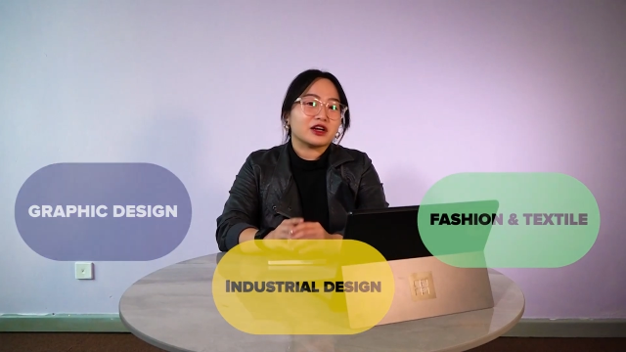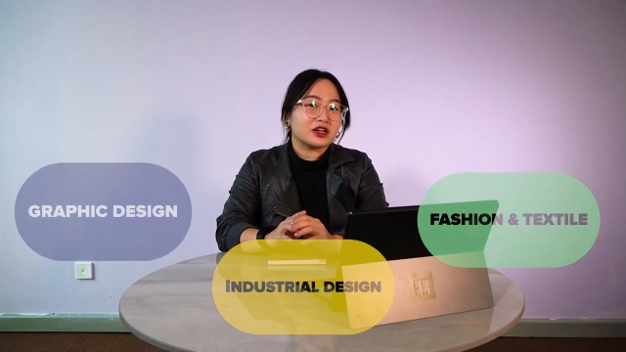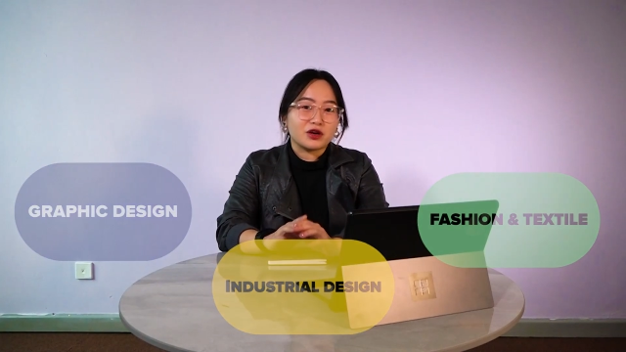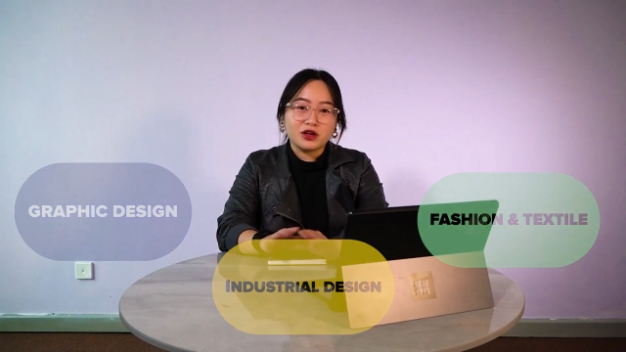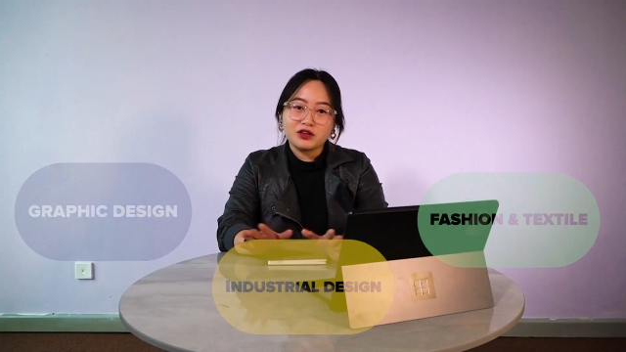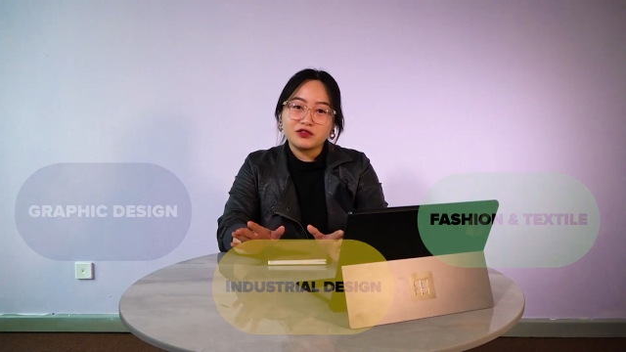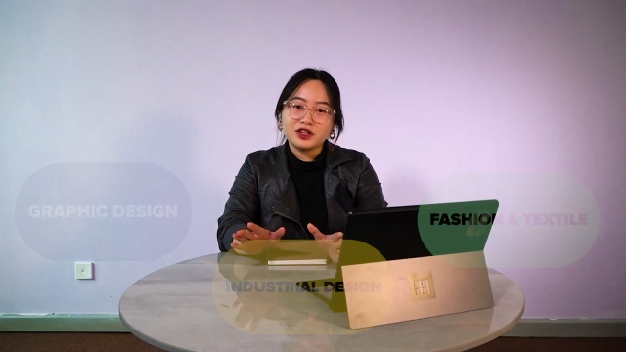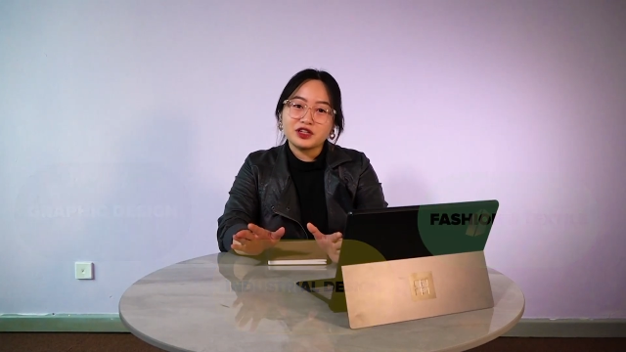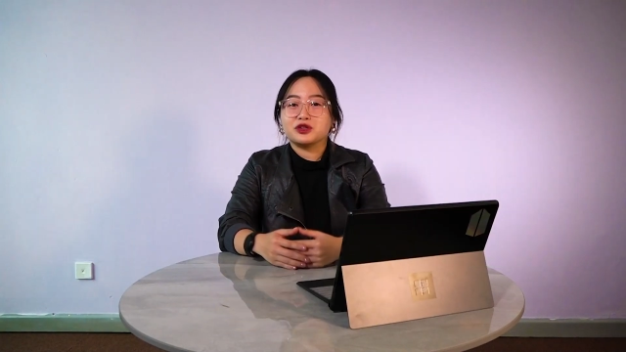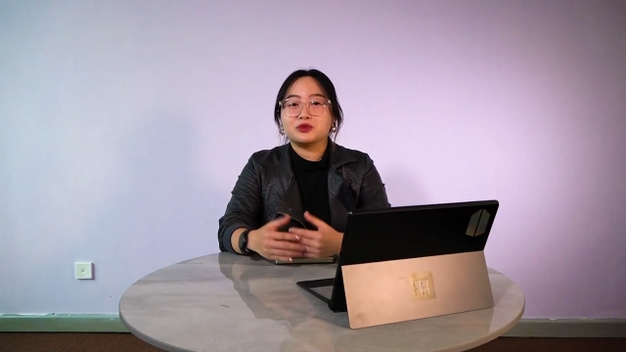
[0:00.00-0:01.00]
In all of
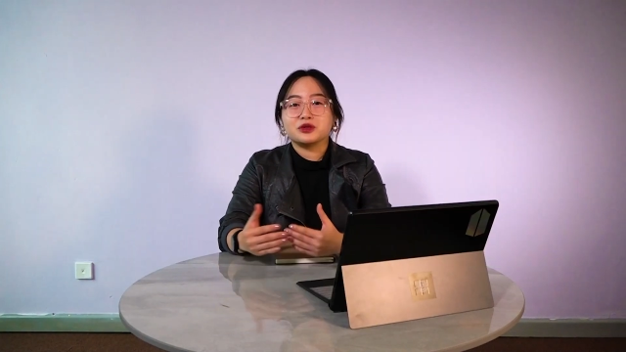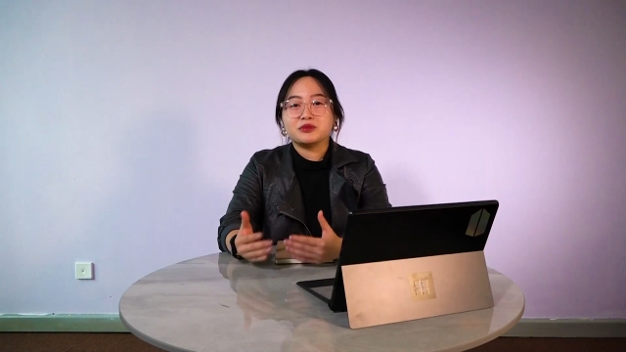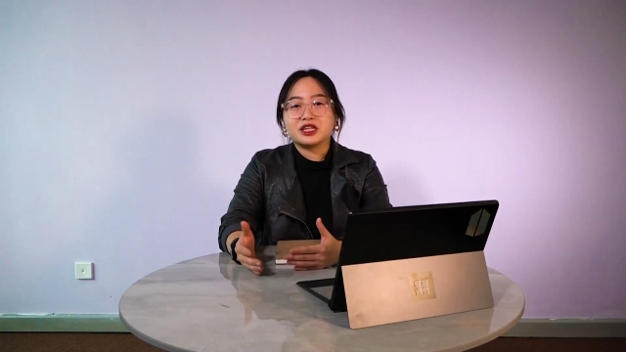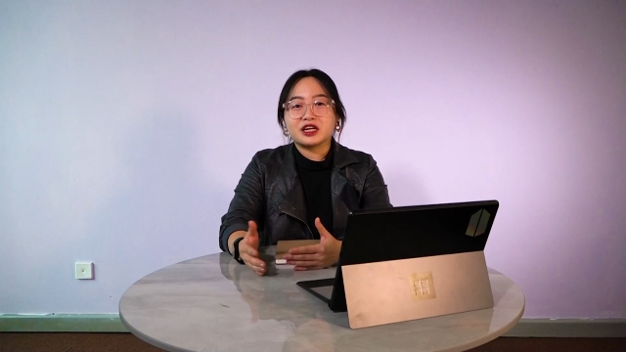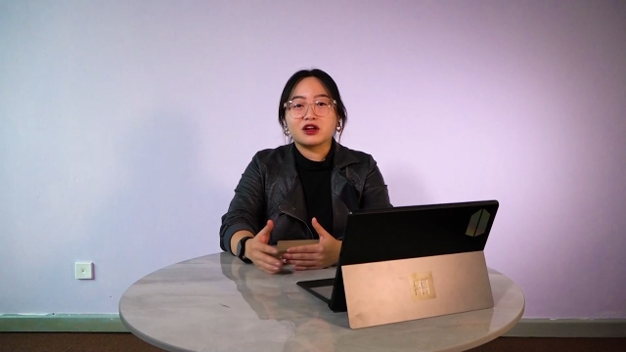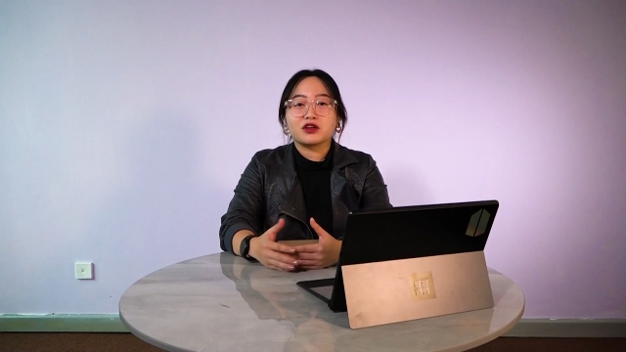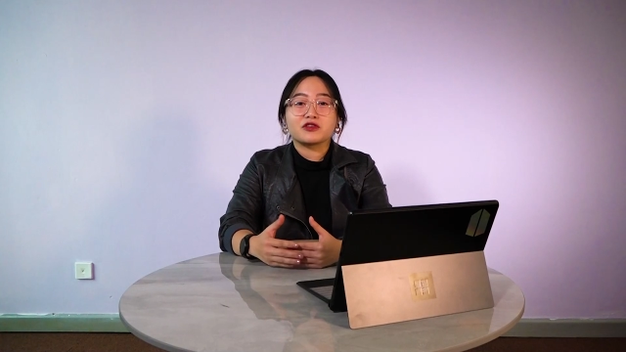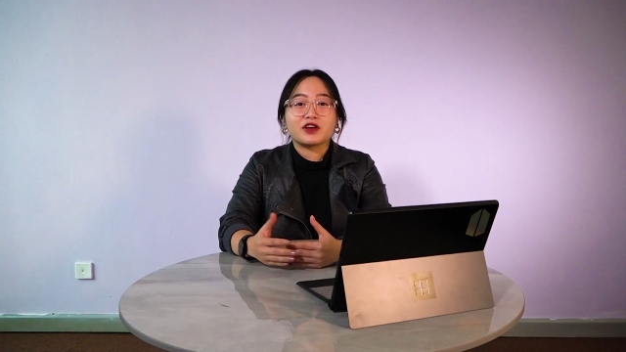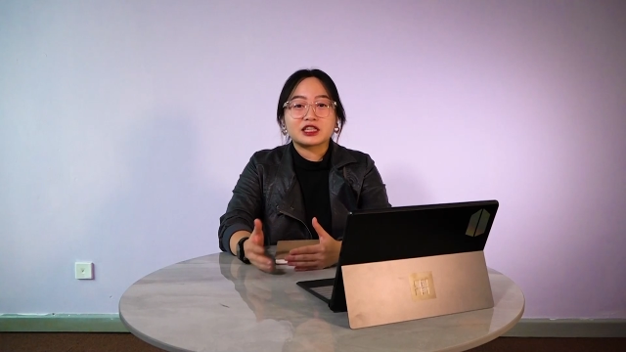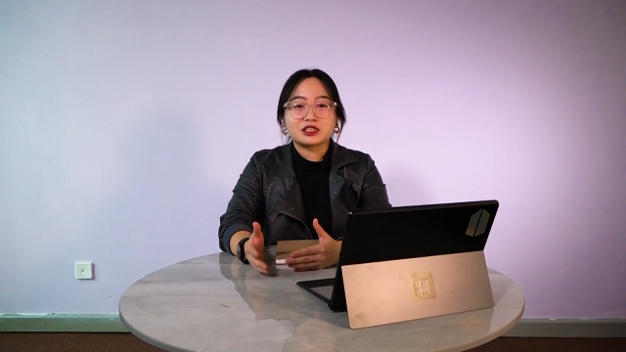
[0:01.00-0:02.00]
it, you will meet a lot
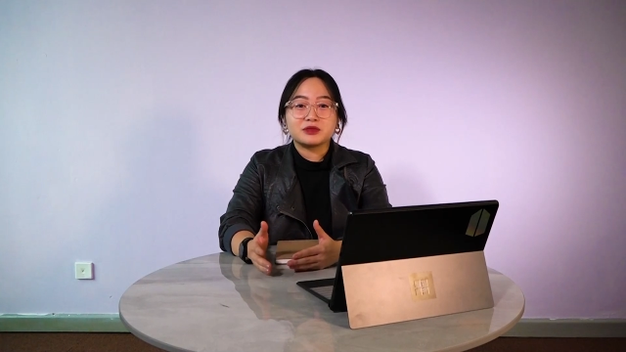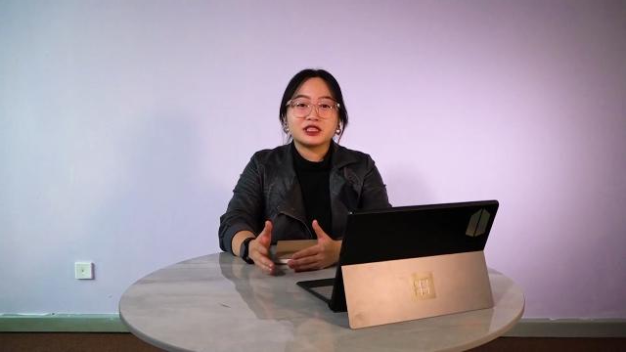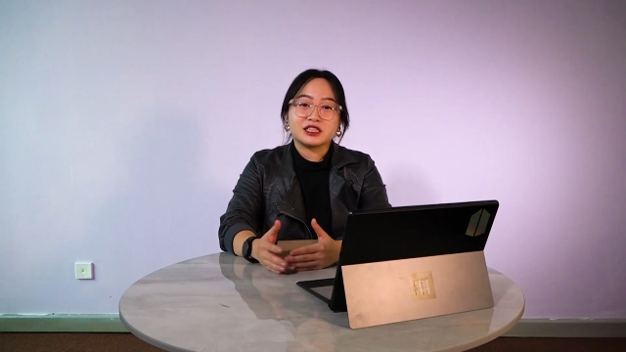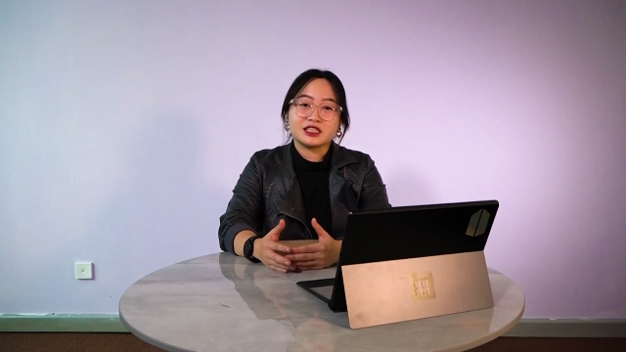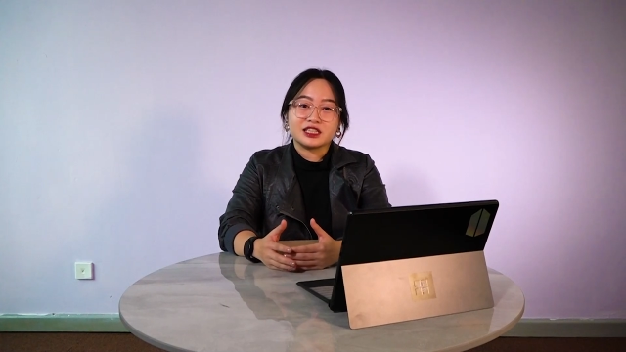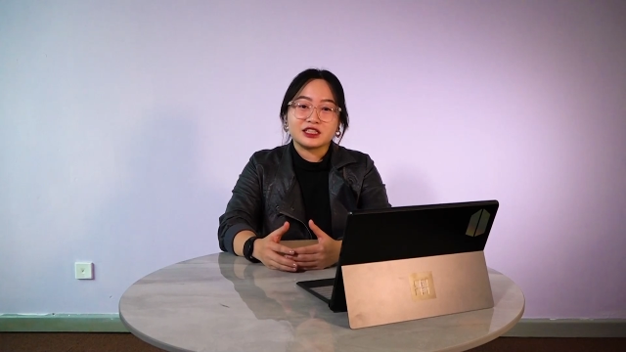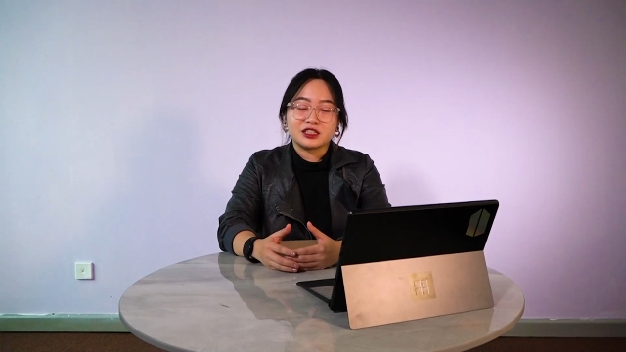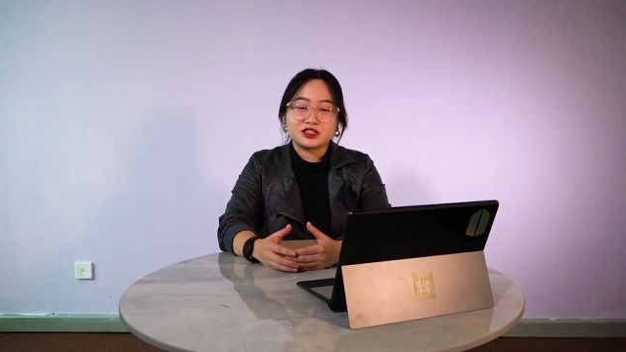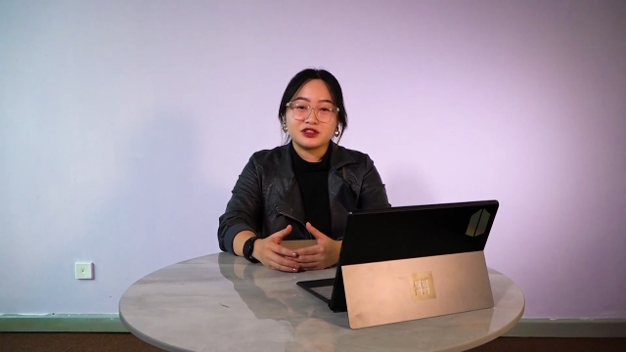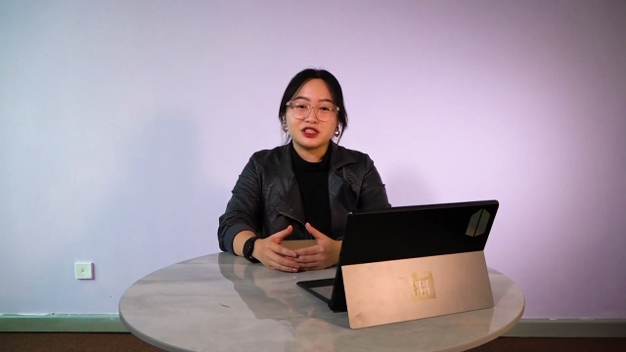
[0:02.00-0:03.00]
of experts in the
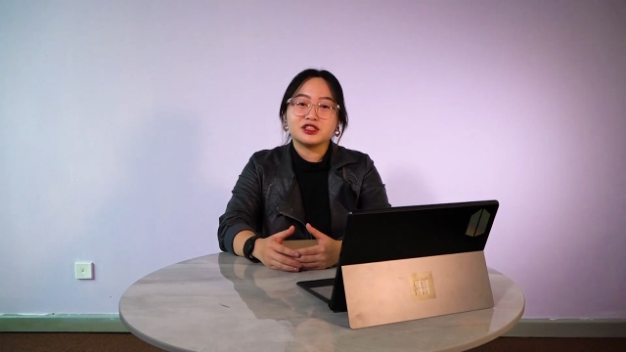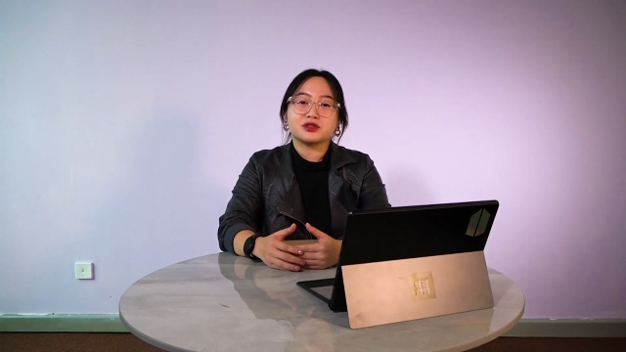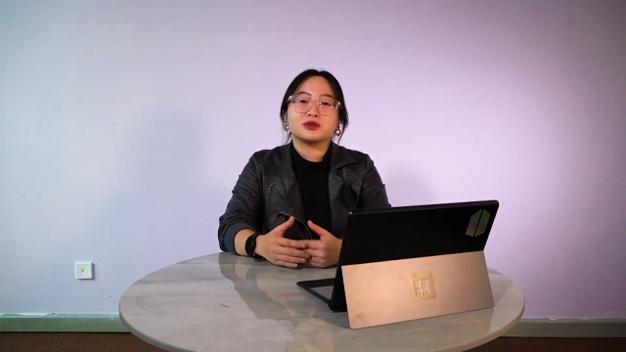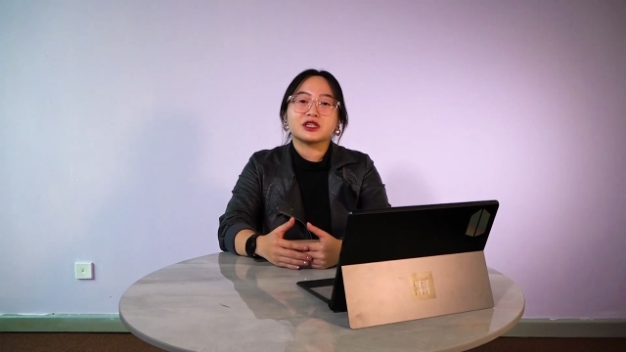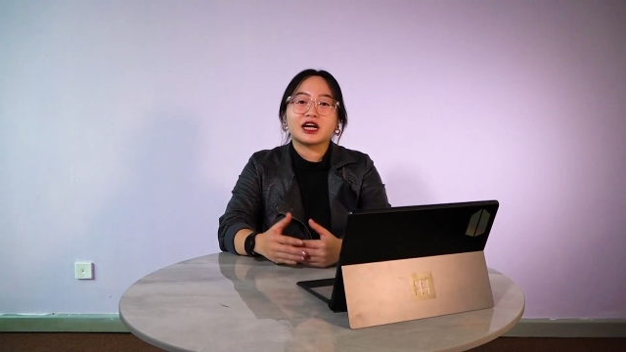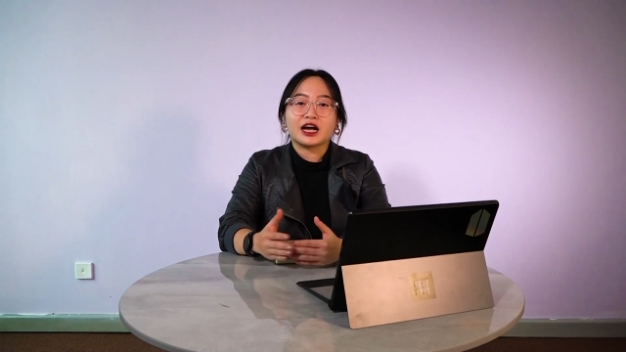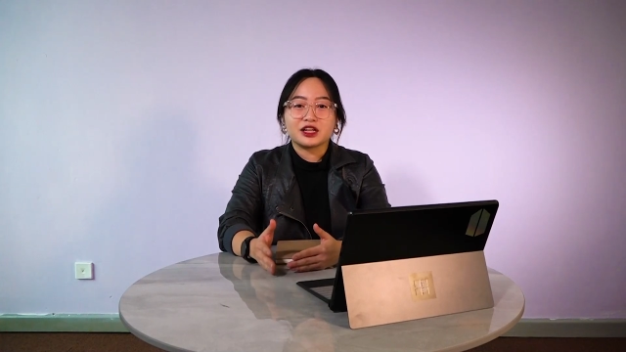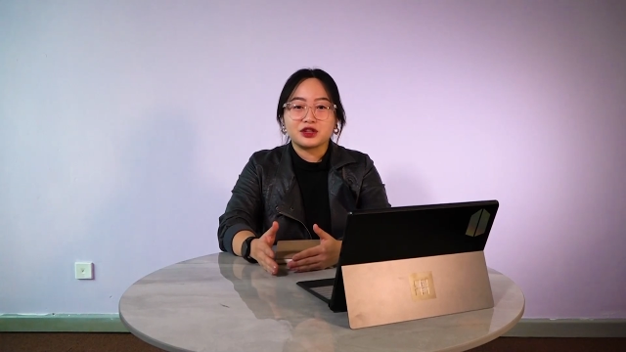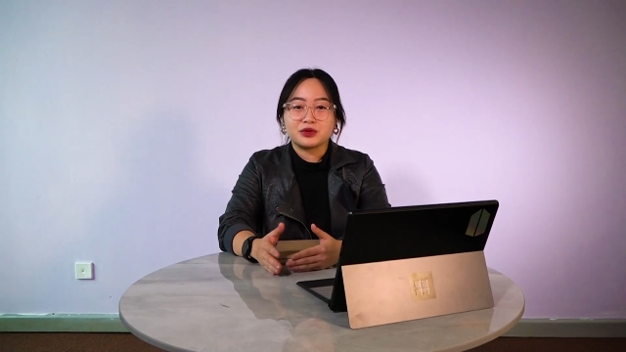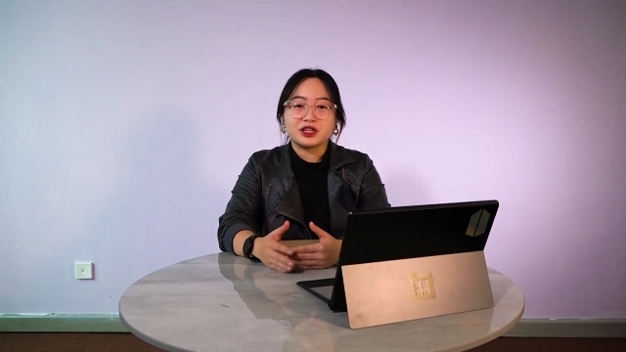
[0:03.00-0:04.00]
industries who will
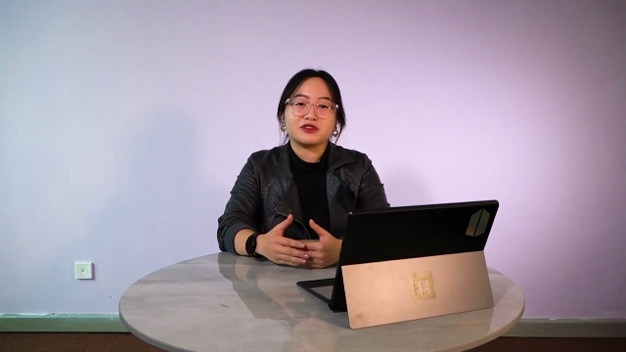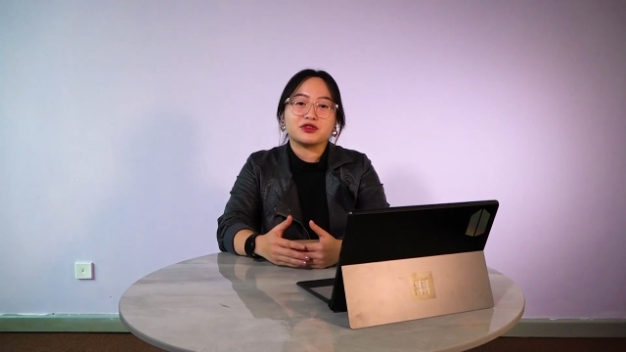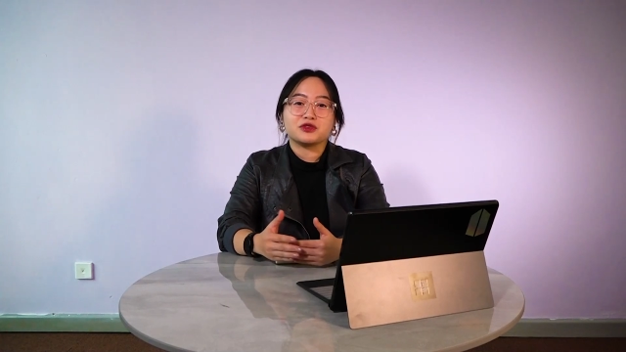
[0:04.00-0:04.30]
guide you and give